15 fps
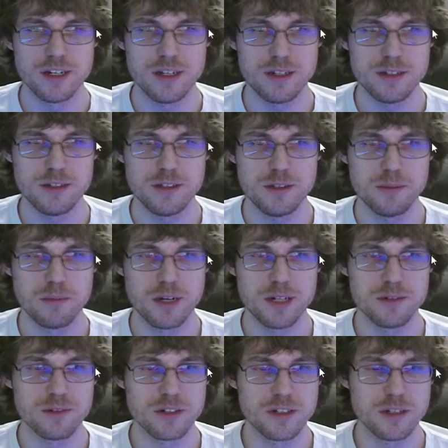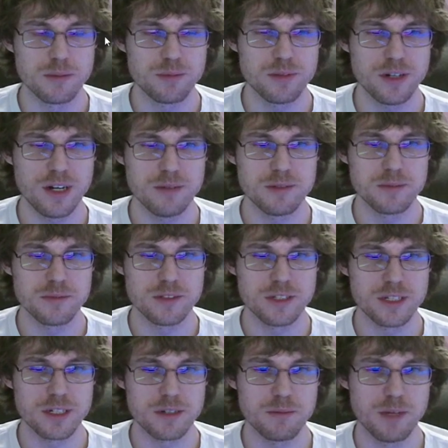you might run into problems
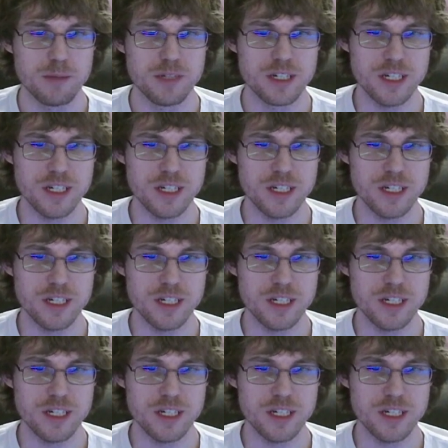like maybe a